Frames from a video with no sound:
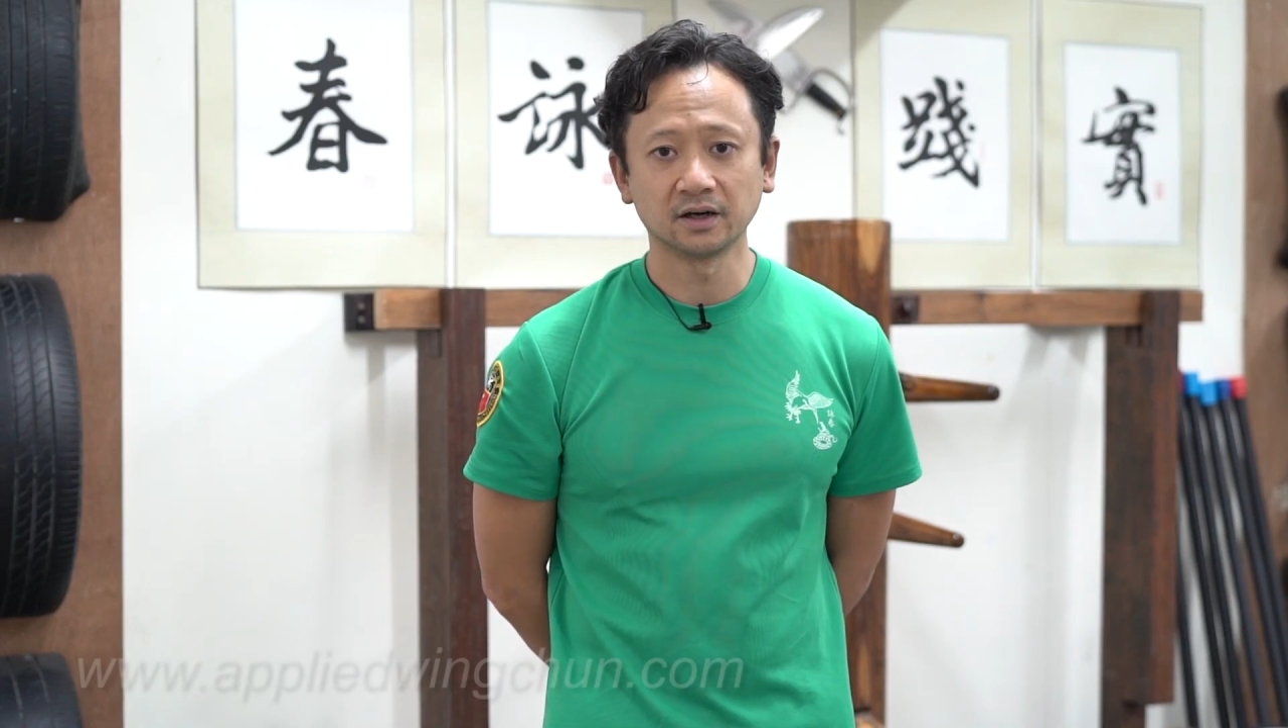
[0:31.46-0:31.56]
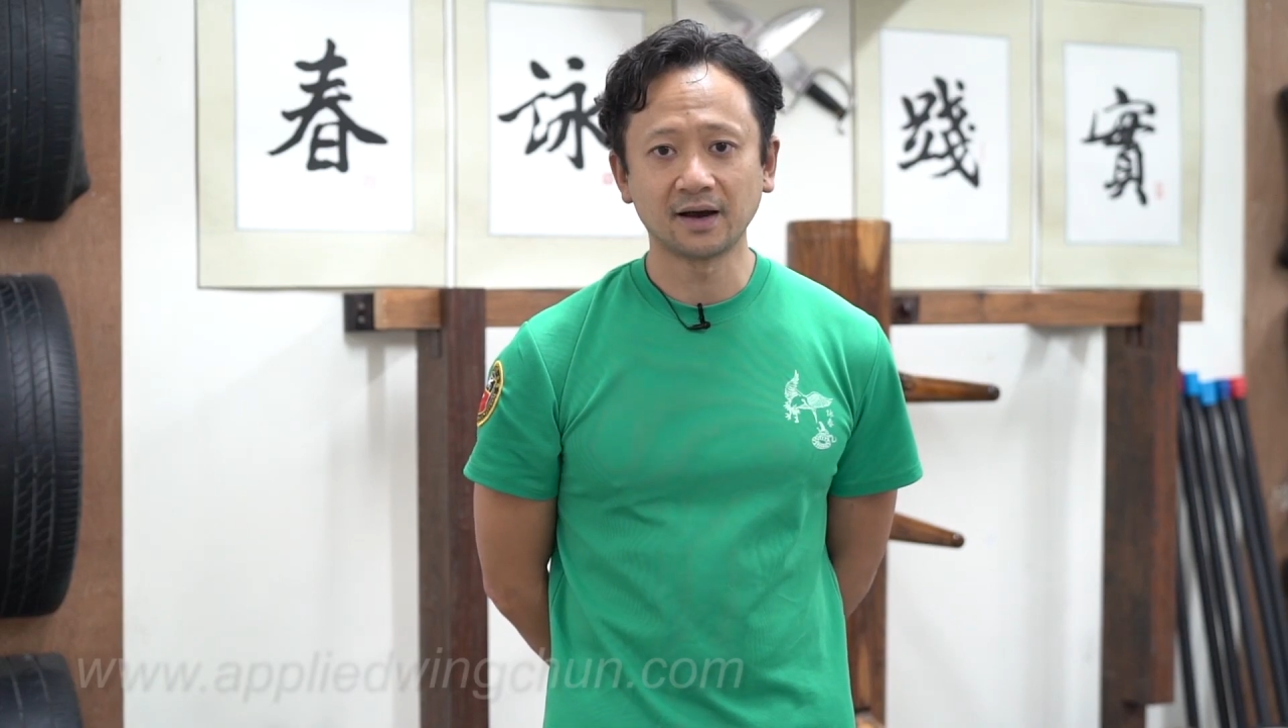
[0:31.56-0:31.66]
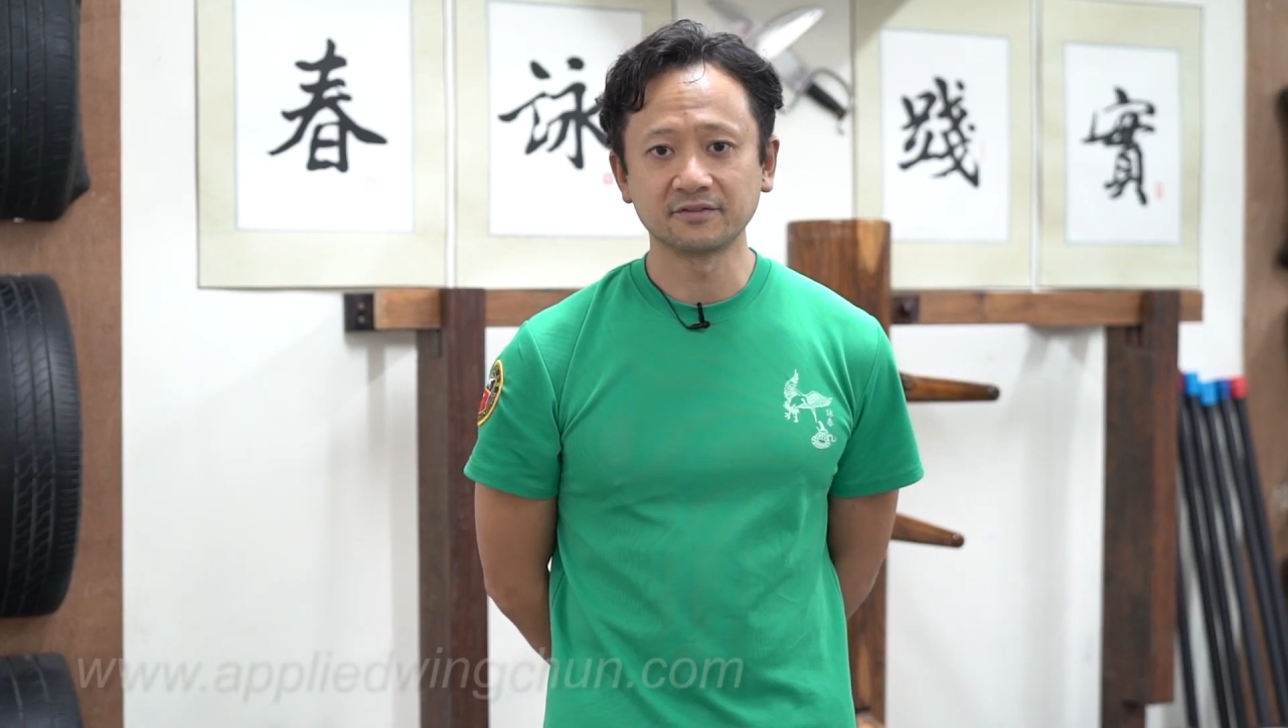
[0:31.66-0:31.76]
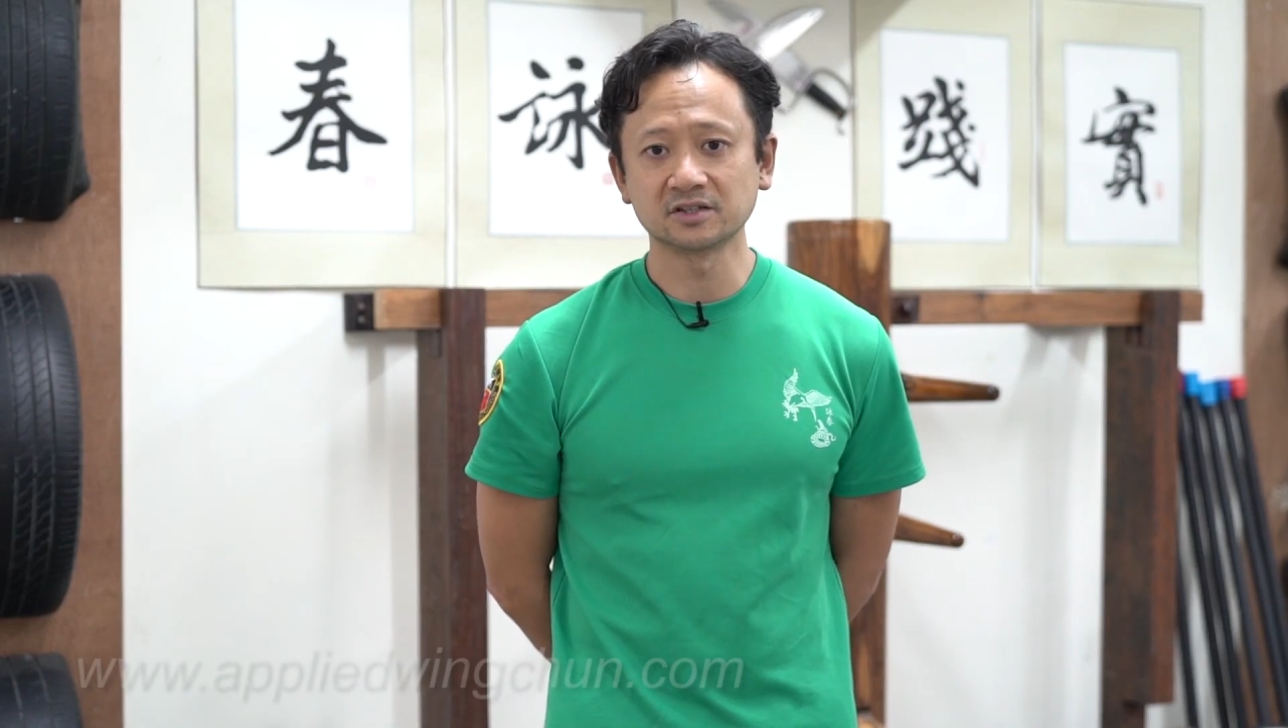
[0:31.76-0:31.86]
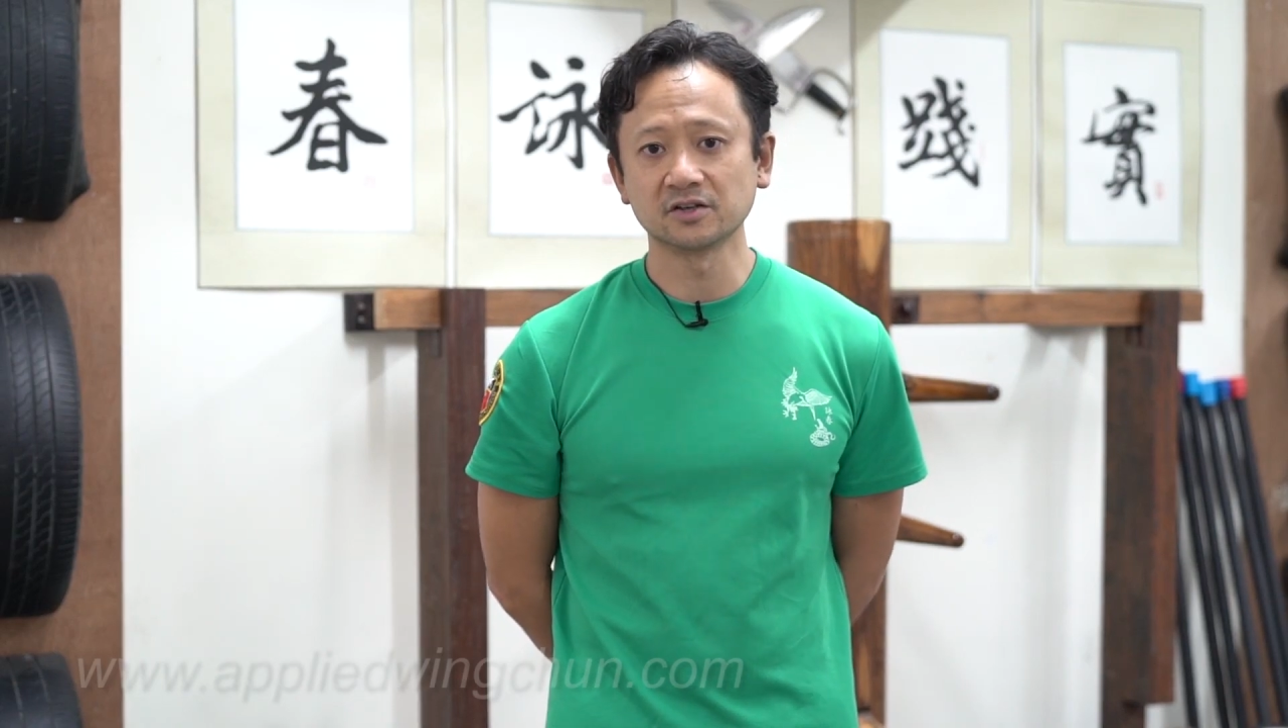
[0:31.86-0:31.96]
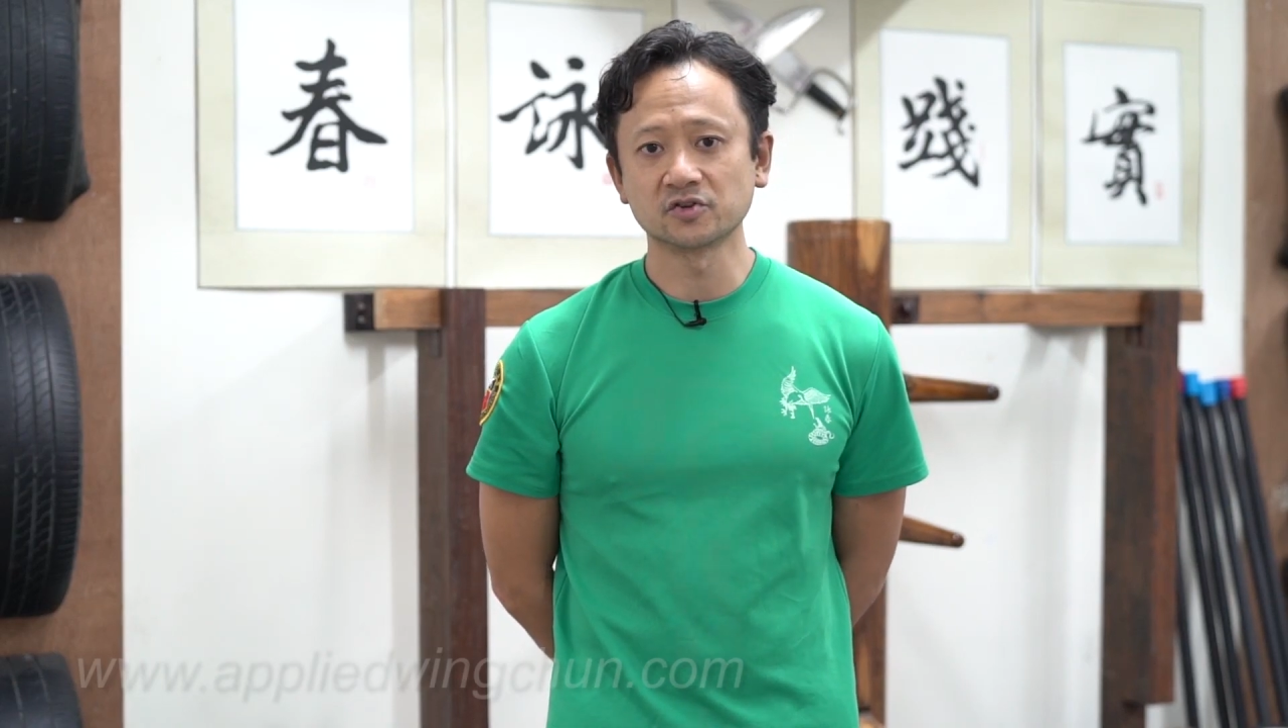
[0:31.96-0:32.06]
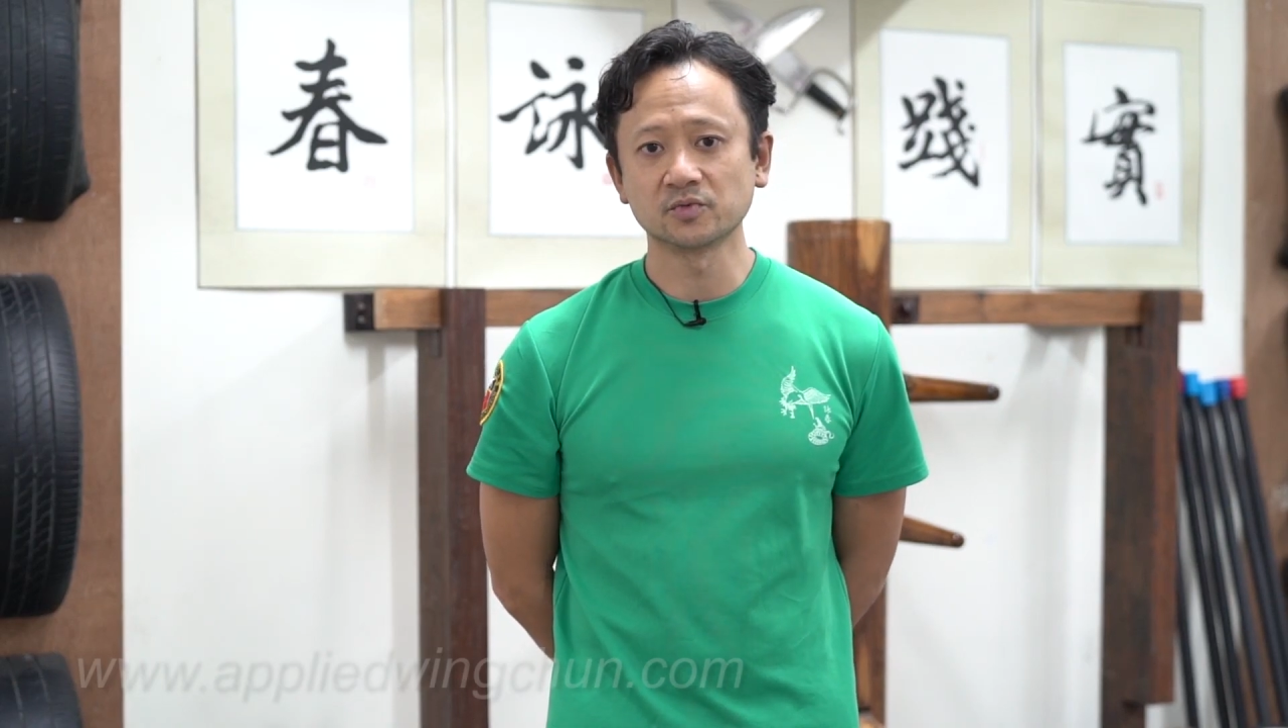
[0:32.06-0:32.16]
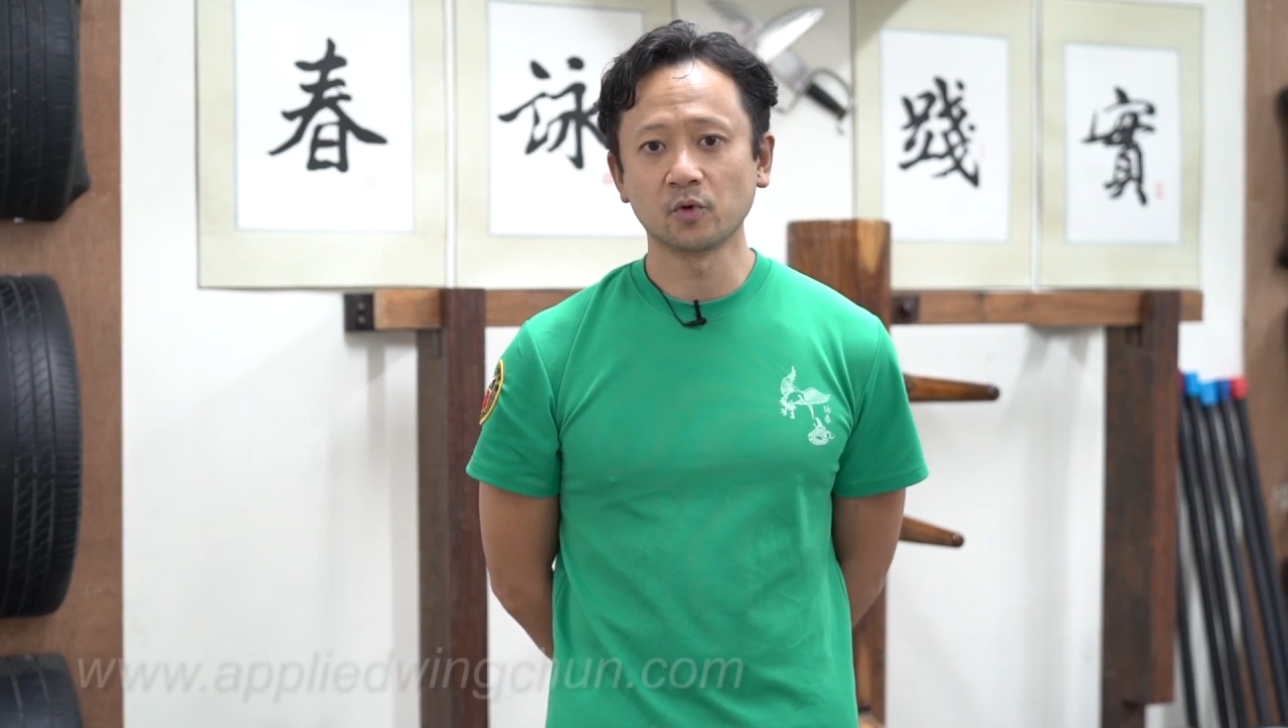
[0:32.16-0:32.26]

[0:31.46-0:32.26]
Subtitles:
Obviously, there's